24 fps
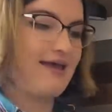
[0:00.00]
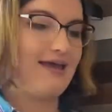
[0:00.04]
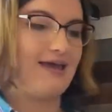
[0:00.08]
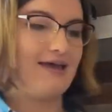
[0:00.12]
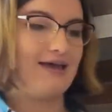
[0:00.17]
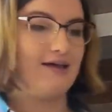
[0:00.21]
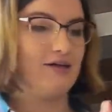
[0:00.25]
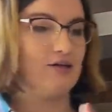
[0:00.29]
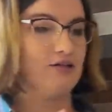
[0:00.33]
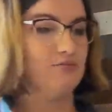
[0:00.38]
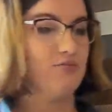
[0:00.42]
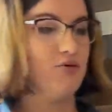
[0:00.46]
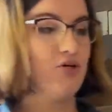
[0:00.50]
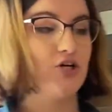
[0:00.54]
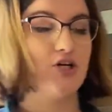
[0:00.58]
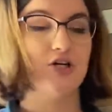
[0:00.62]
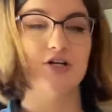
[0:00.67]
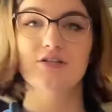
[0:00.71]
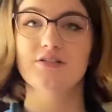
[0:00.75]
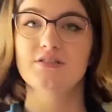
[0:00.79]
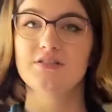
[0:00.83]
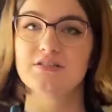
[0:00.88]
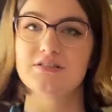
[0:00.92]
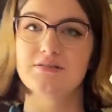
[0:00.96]

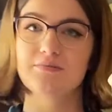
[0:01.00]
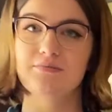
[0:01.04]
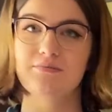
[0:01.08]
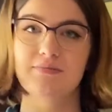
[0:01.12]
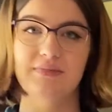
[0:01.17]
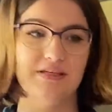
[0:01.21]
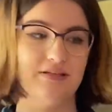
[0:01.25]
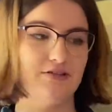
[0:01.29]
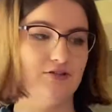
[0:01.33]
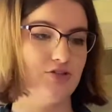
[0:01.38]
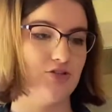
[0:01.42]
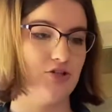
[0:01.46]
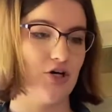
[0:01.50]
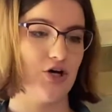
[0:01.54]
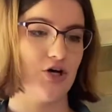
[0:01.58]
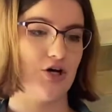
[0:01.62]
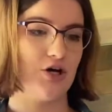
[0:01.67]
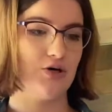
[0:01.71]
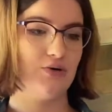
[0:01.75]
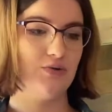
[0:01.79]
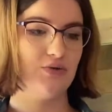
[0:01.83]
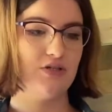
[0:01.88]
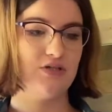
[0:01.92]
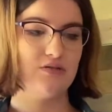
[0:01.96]
Elmhurst Milk
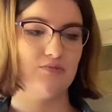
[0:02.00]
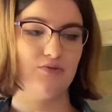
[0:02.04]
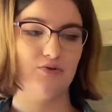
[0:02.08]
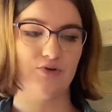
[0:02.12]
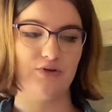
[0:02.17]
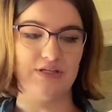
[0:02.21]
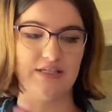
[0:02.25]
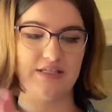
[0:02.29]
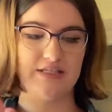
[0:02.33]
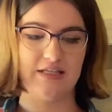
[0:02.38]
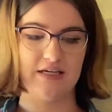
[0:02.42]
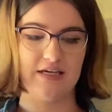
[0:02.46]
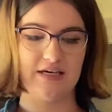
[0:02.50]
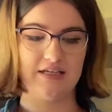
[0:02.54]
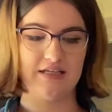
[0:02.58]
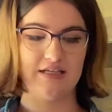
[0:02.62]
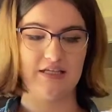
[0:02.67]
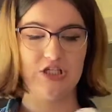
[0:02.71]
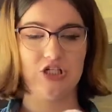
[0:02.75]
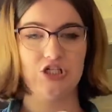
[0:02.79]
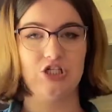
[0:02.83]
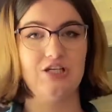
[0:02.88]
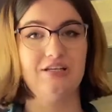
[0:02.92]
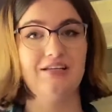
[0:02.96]
Oats Barista
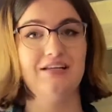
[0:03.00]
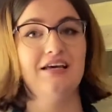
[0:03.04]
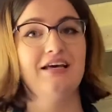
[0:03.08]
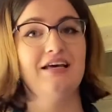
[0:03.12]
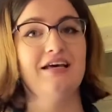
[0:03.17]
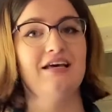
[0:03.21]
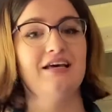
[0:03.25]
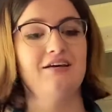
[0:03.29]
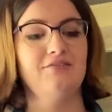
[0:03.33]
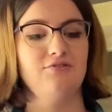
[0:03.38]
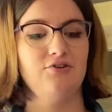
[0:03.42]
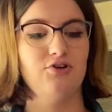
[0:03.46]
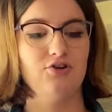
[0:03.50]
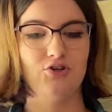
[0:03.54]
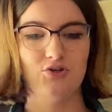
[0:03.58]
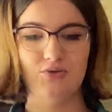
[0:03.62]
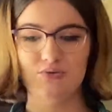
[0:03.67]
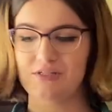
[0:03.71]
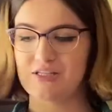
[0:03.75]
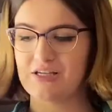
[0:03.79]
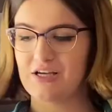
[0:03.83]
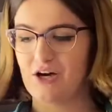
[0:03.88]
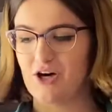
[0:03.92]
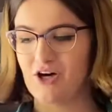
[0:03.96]
Edition. If you're
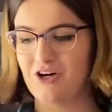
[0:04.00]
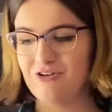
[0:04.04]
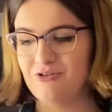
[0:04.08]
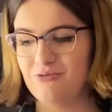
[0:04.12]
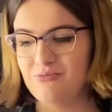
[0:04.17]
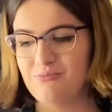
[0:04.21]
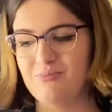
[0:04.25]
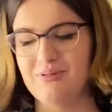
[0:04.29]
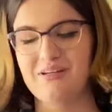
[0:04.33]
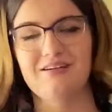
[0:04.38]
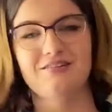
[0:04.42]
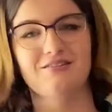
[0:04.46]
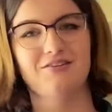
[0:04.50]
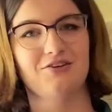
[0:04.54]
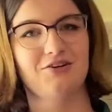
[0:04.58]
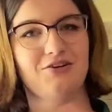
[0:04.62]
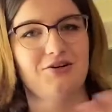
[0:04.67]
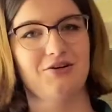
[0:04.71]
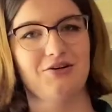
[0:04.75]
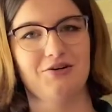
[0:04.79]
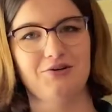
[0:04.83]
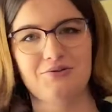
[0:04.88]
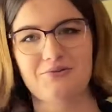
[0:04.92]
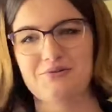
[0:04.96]
using oat milk,
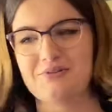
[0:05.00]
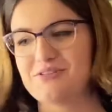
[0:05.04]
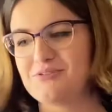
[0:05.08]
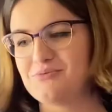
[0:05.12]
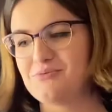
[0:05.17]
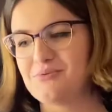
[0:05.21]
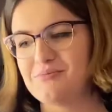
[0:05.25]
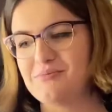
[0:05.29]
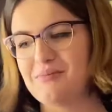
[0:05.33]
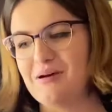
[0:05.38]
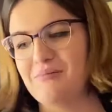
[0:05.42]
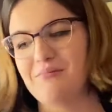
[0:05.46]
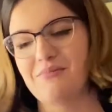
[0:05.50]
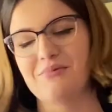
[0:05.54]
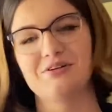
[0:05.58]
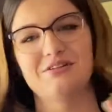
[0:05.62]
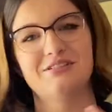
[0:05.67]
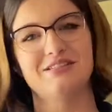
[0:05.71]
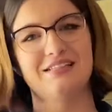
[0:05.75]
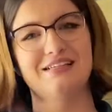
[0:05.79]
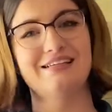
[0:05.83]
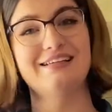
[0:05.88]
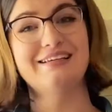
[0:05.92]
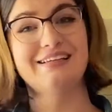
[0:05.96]
always remember
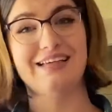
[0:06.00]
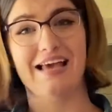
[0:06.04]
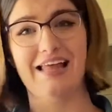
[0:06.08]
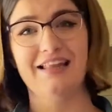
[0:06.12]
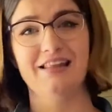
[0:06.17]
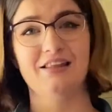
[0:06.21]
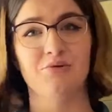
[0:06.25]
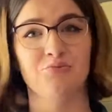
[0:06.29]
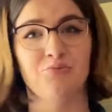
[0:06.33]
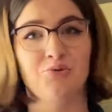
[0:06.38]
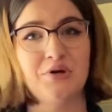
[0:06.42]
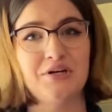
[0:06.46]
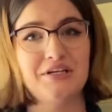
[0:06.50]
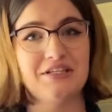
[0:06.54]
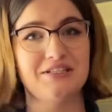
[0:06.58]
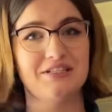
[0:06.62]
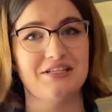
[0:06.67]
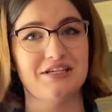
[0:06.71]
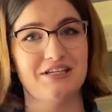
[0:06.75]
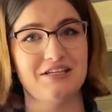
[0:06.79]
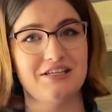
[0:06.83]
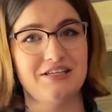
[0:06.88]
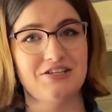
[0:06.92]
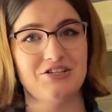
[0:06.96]
to get the
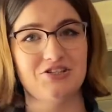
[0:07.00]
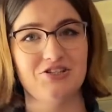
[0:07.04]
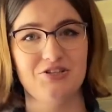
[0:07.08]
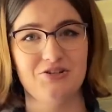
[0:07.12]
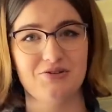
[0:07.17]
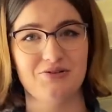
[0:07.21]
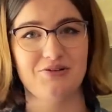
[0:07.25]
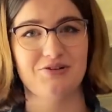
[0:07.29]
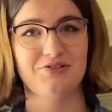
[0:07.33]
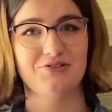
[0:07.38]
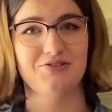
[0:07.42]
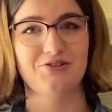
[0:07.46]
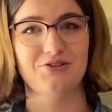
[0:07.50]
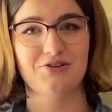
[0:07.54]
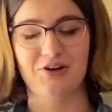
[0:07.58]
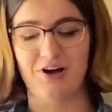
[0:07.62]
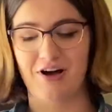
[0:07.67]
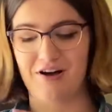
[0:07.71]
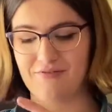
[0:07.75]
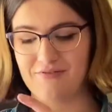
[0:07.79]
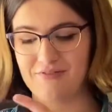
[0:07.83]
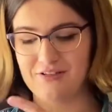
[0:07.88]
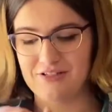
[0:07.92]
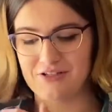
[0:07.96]
Barista Edition or else your
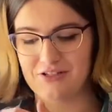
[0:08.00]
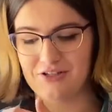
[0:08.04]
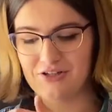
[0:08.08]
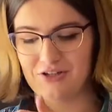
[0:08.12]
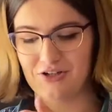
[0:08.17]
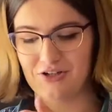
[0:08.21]
coffee is gonna